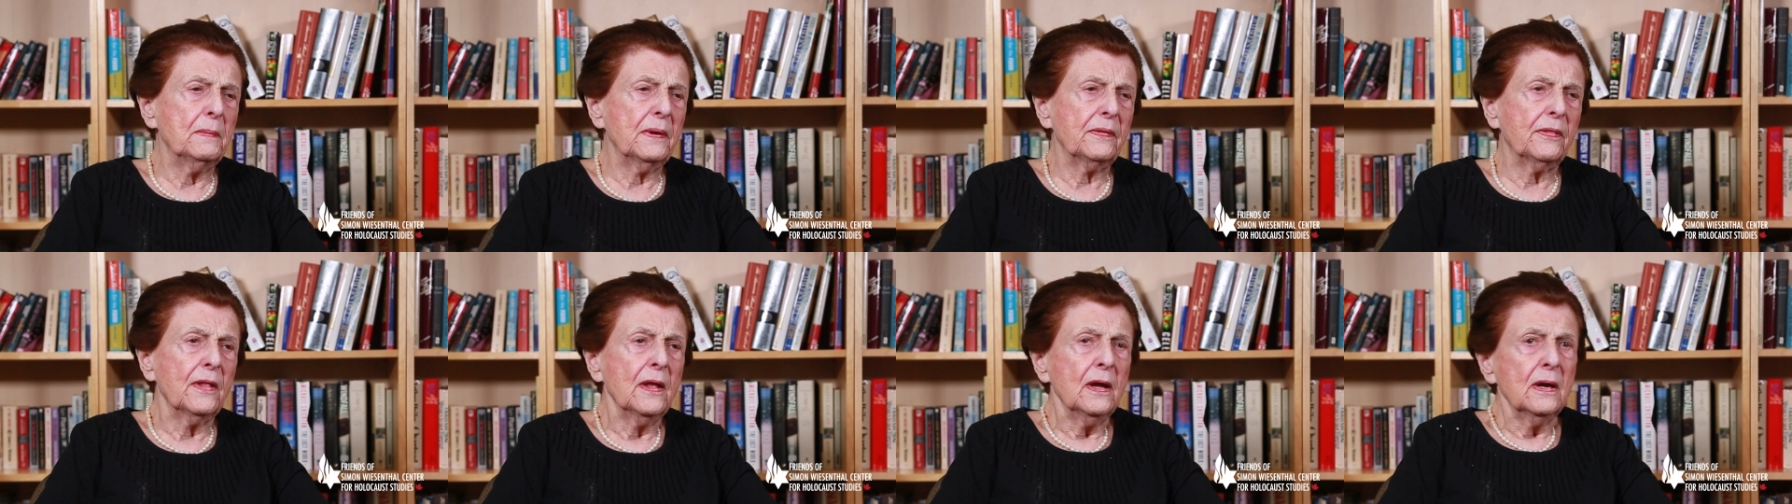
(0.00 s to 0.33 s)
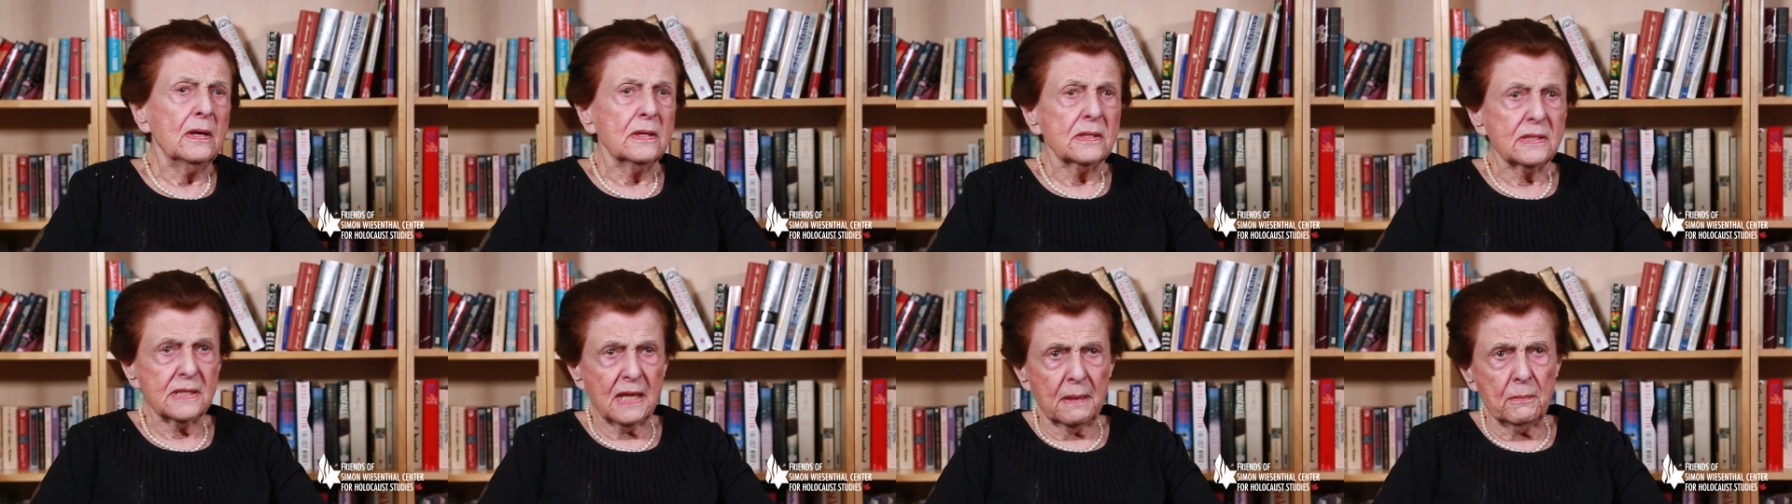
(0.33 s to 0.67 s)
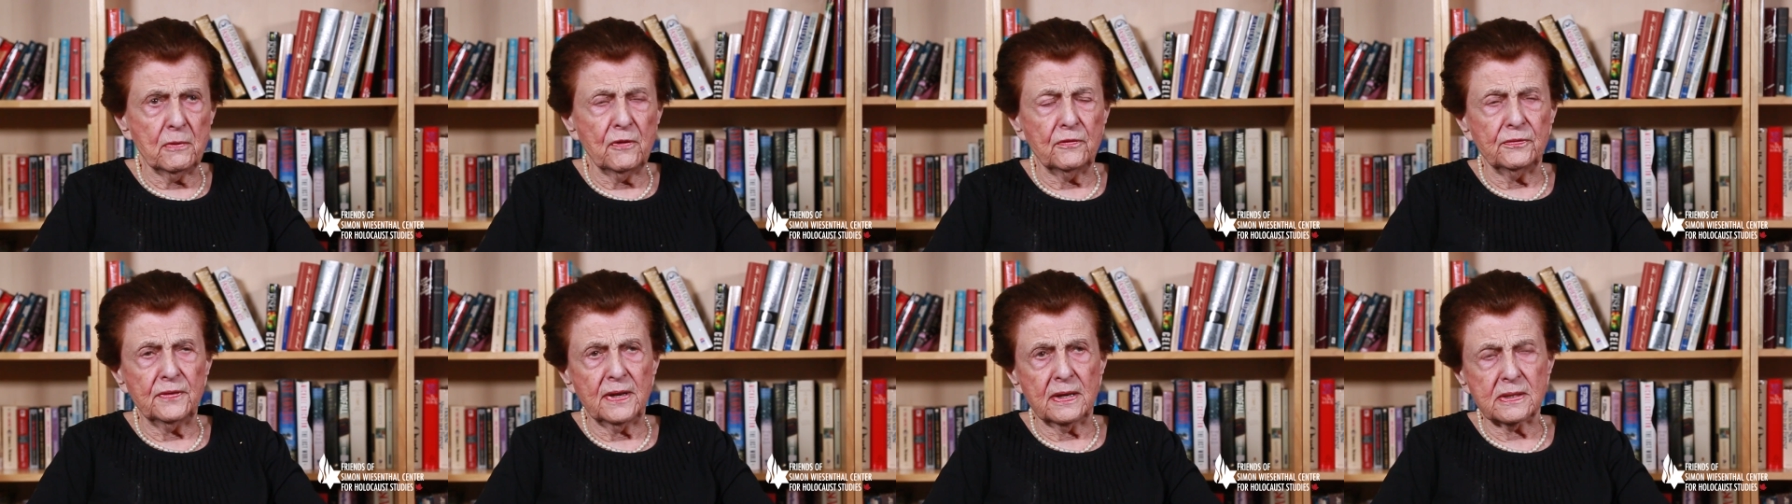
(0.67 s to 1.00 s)
But some
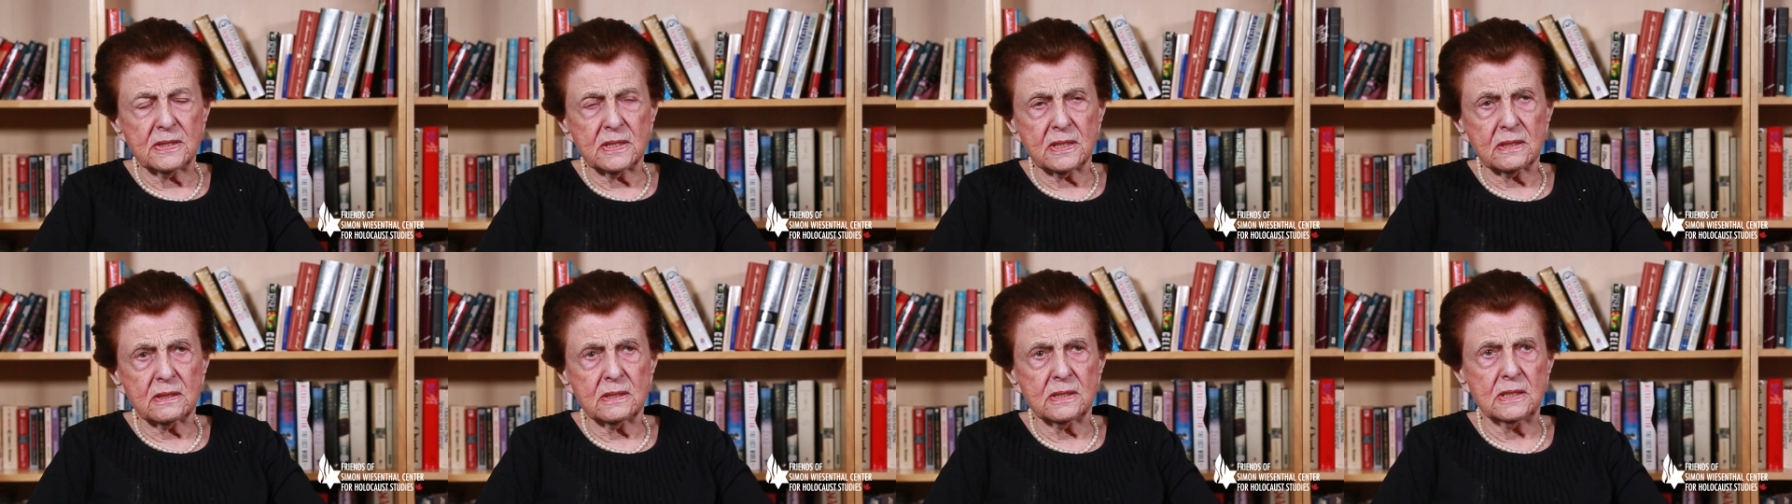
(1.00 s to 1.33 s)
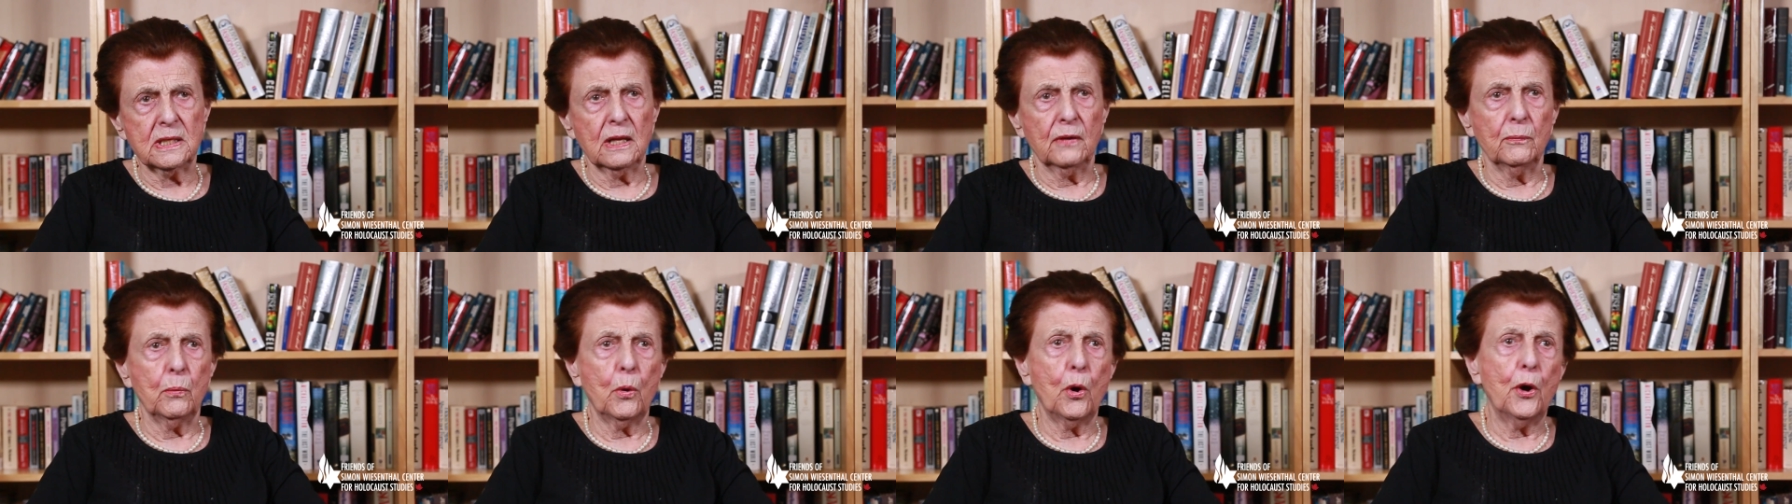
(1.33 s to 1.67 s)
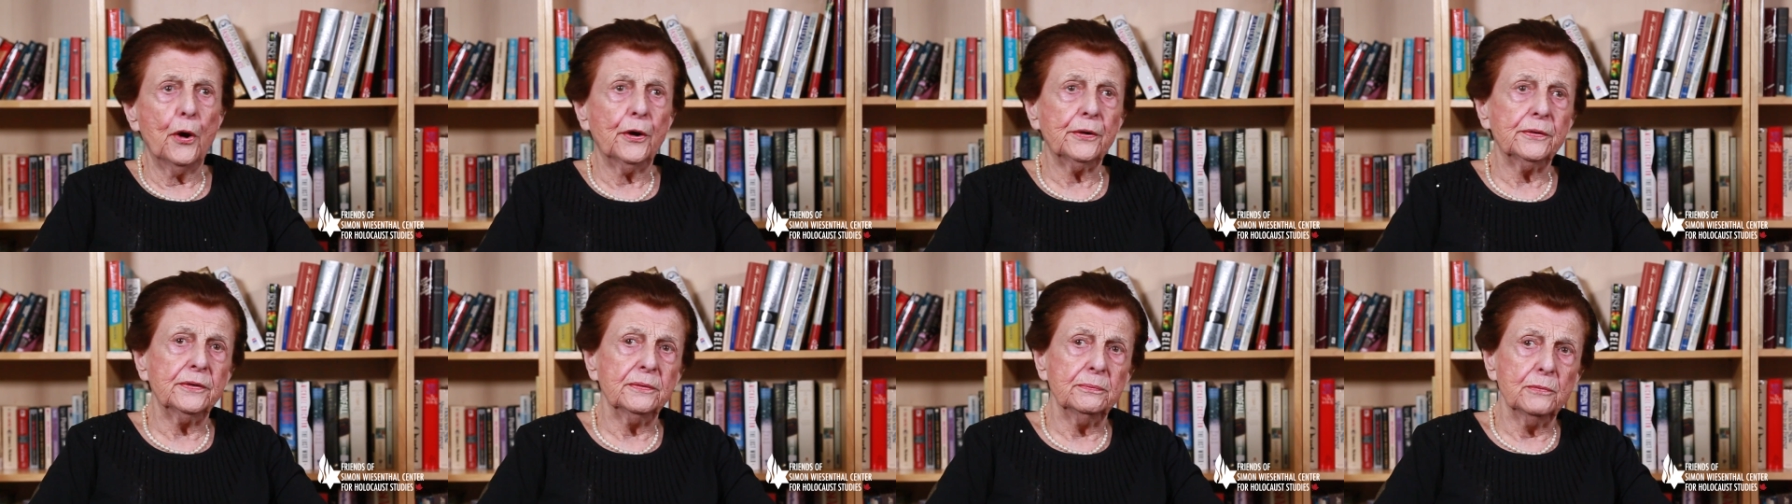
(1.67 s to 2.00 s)
of us still
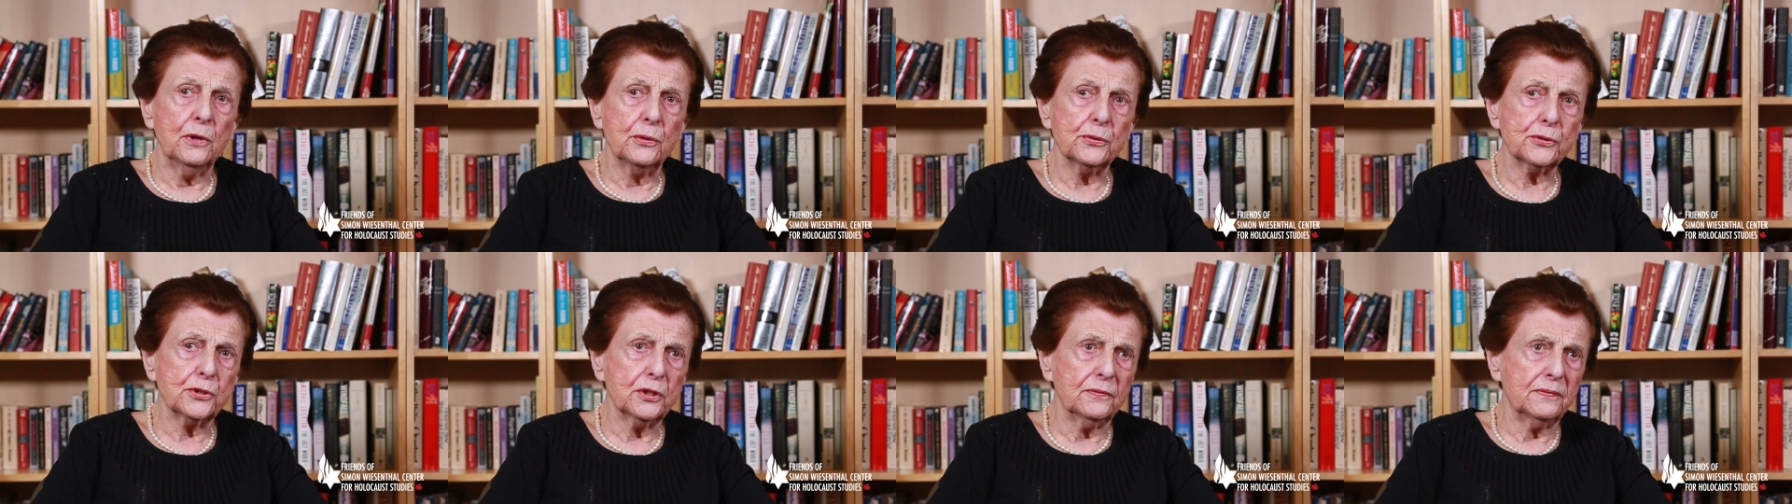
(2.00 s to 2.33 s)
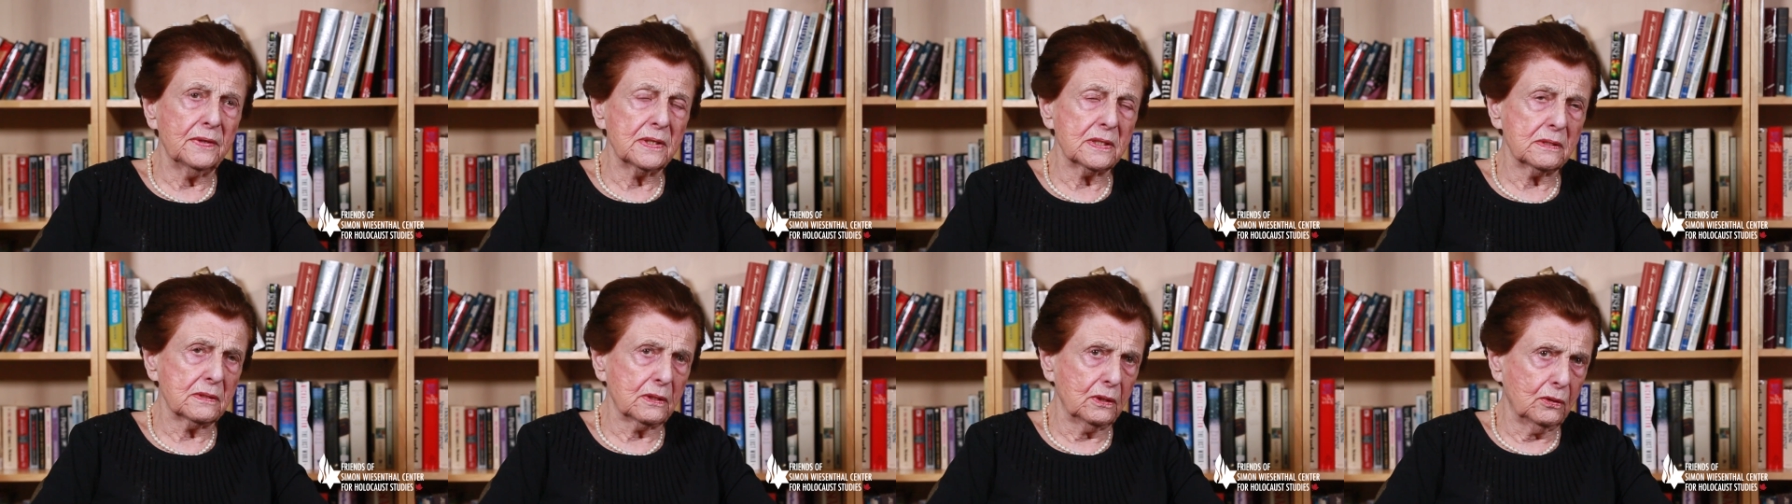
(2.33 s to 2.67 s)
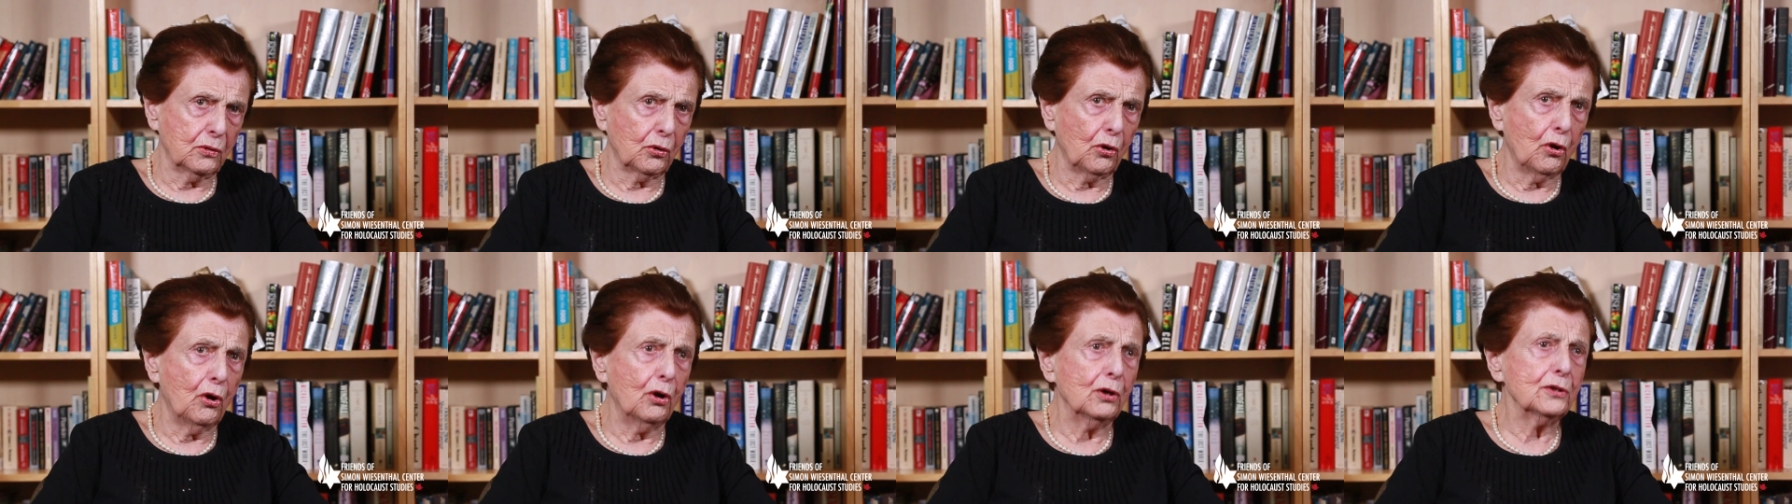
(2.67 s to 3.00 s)
walked, most of us
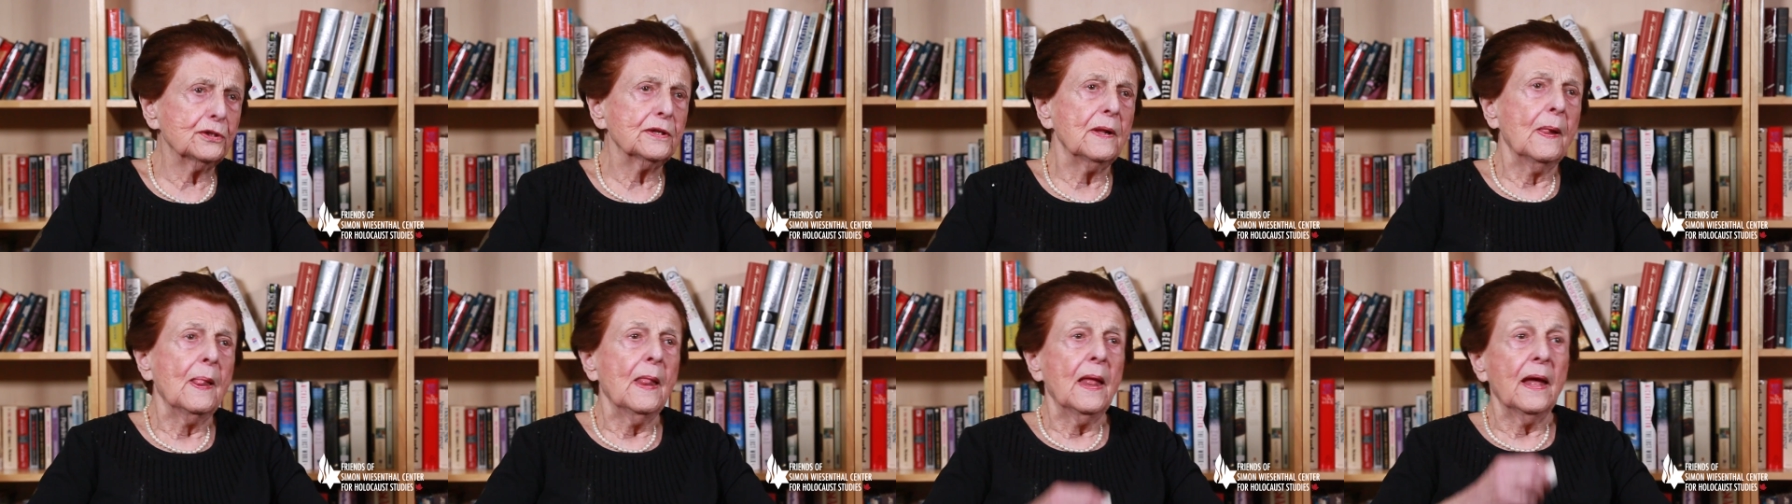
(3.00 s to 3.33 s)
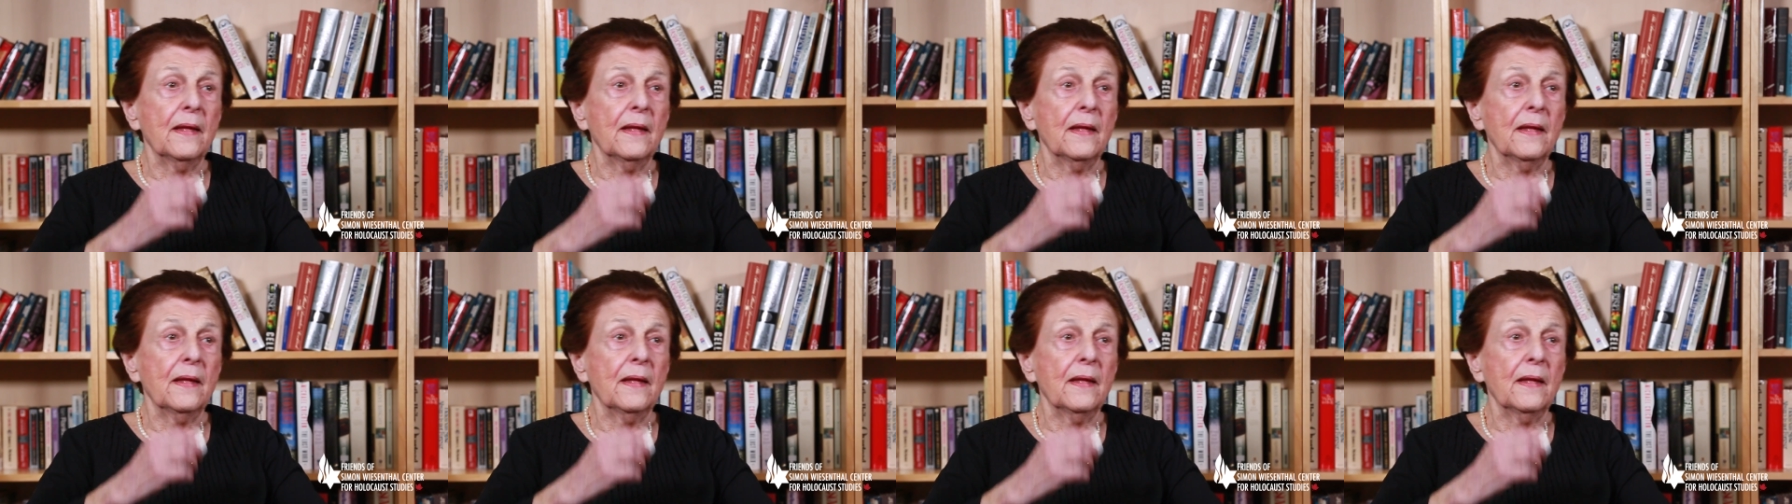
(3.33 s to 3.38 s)
crawled,